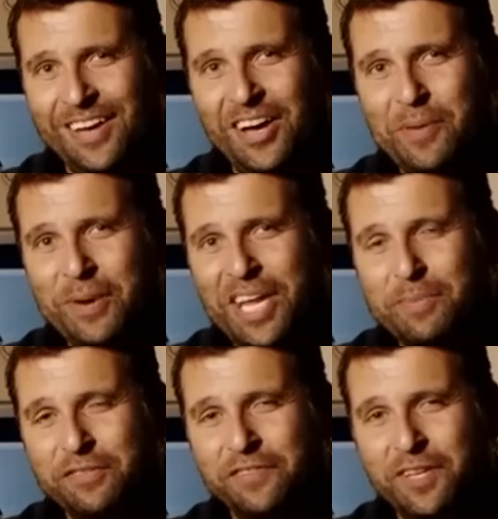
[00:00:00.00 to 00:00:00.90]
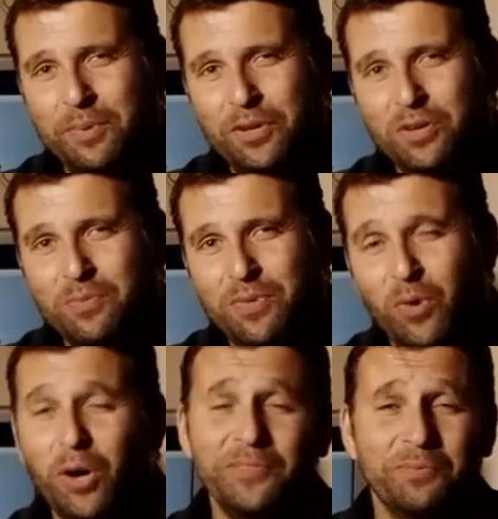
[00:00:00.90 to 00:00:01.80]
Hi, my name is Philip Bloom.
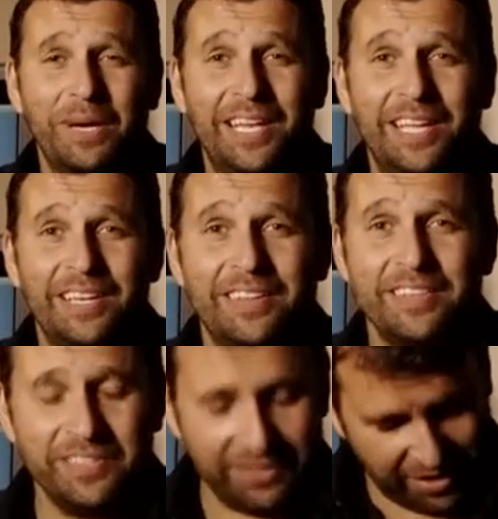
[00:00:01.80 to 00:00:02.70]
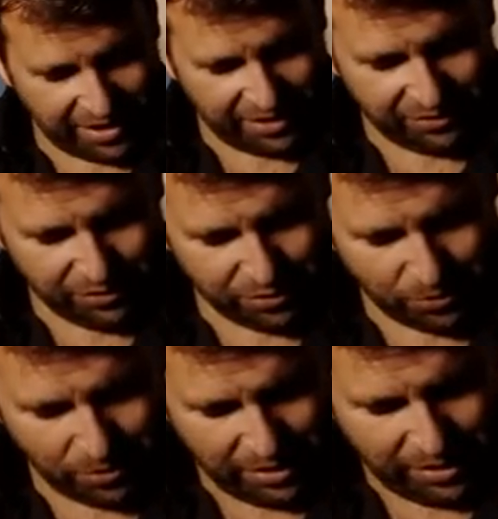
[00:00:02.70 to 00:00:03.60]
Welcome to my lair. This is
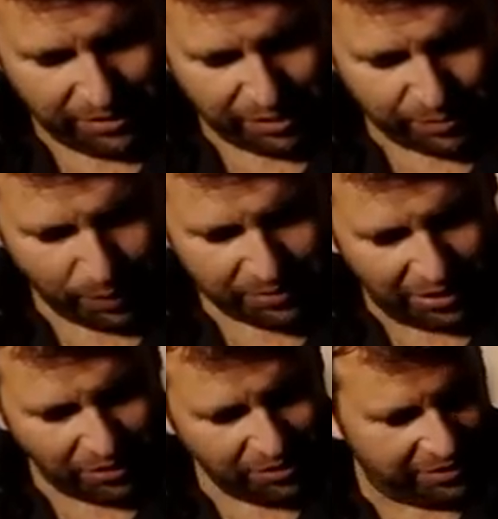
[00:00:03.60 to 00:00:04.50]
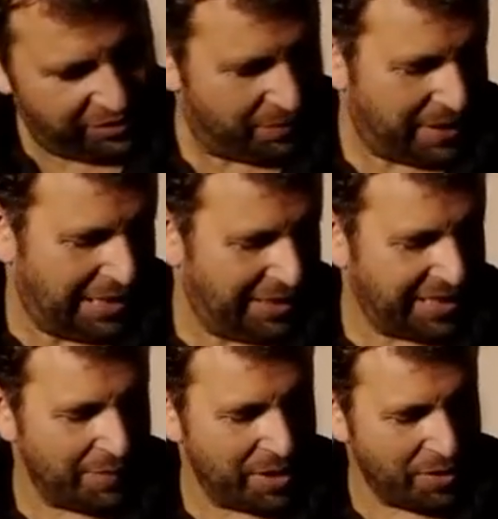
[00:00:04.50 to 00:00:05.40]
Noodle, who's popped along to make a little
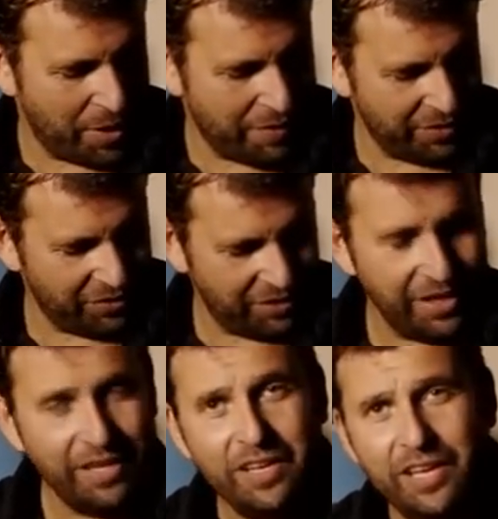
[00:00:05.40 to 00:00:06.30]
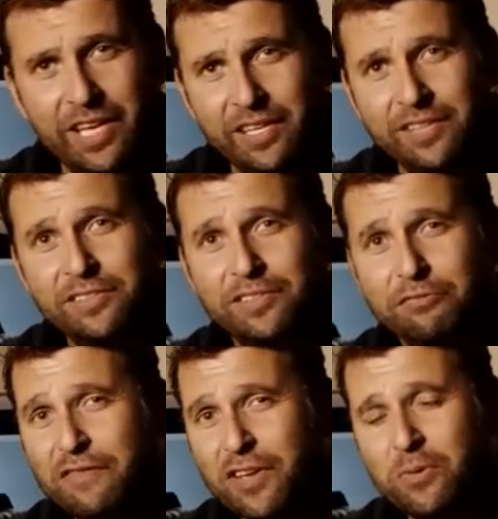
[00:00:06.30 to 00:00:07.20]
cameo appearance in this, the
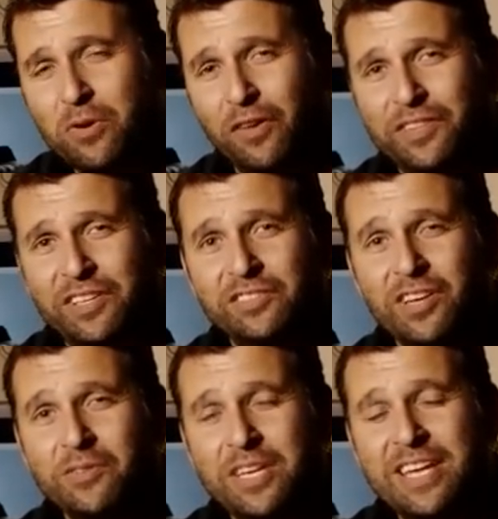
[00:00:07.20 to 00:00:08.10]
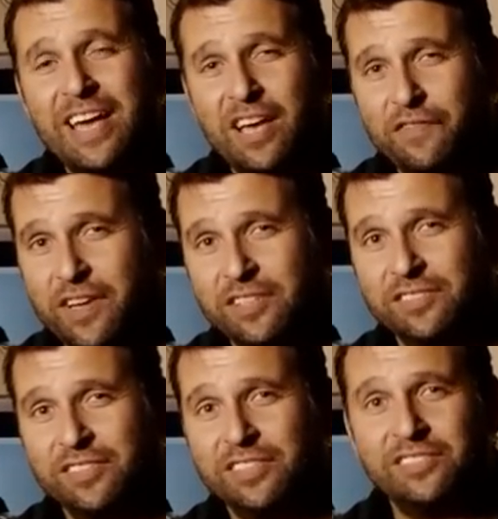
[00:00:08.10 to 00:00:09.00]
review of the Sony
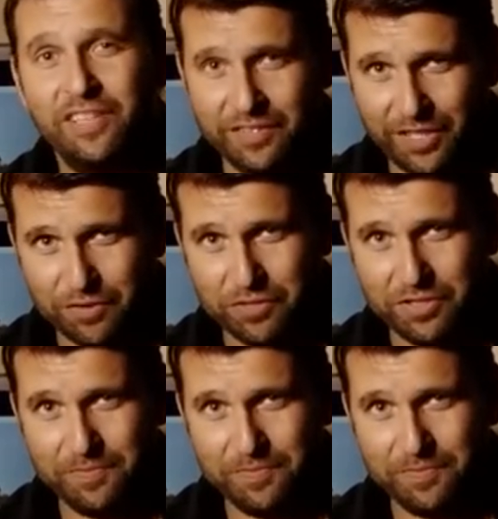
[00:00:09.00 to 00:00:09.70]
FS700.